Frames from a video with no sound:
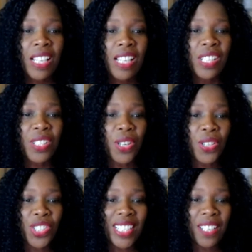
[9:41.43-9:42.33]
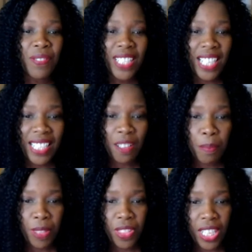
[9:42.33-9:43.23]
So she said, for days I've
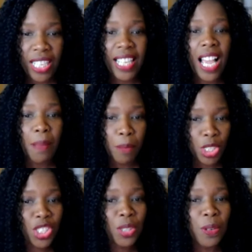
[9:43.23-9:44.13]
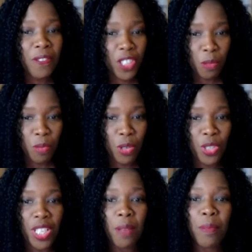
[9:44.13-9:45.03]
been thinking I must do a vision
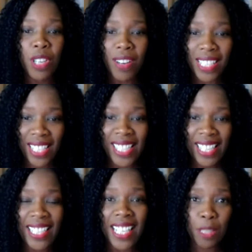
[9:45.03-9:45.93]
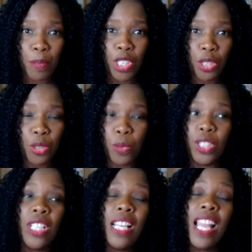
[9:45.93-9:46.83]
board and procrastinated as per usual.